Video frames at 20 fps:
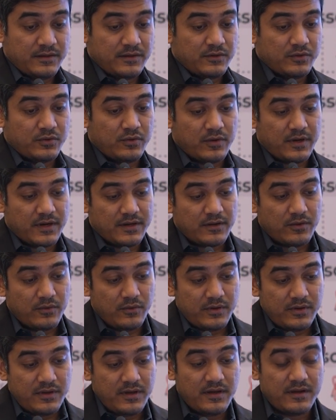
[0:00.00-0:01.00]
To
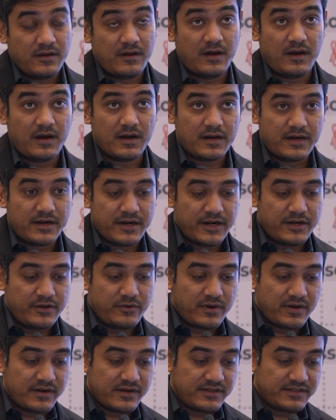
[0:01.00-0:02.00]
conclude, a
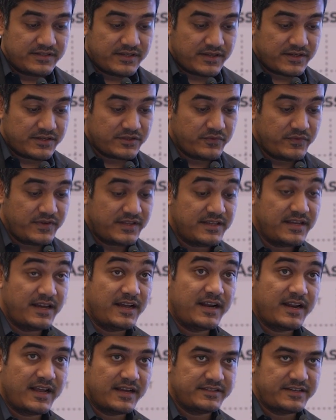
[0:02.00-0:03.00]
continued research with
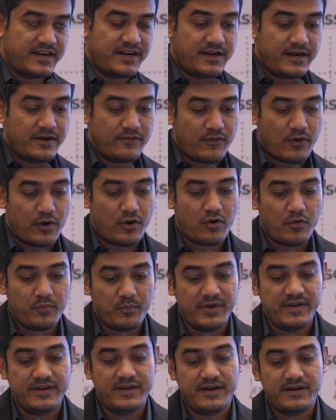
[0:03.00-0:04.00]
an extended
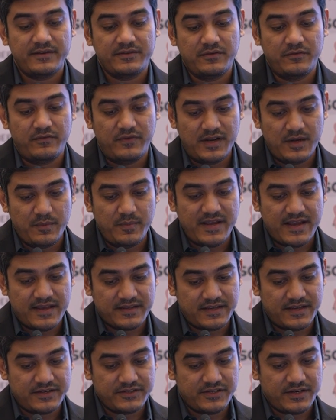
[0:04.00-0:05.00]
follow-up periods will be
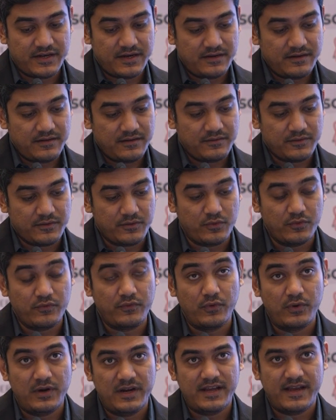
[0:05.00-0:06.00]
essential to
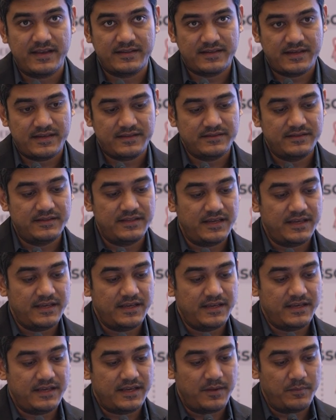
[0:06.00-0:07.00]
fully assess
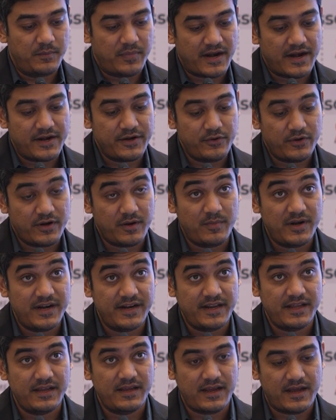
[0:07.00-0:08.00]
the implant
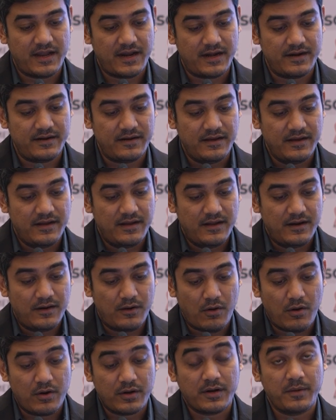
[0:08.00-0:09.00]
durability and
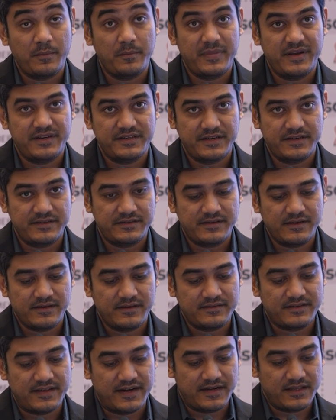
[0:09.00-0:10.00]
long-term patient
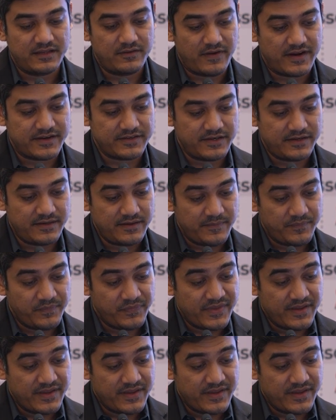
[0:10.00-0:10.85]
satisfaction.